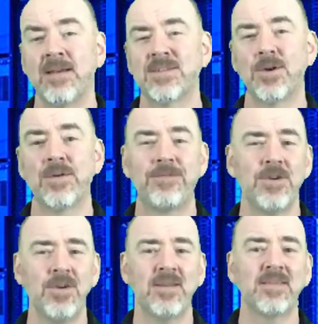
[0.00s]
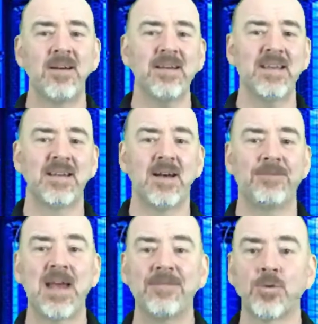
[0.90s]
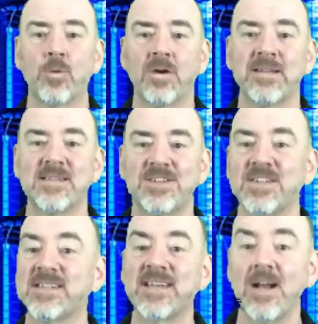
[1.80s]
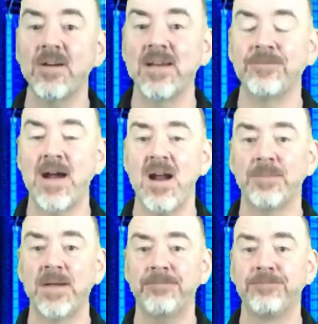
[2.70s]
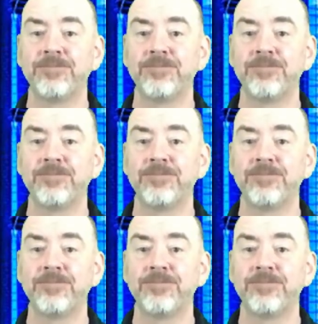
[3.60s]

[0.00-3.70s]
So if you're unlucky enough to have to work in such a scary environment,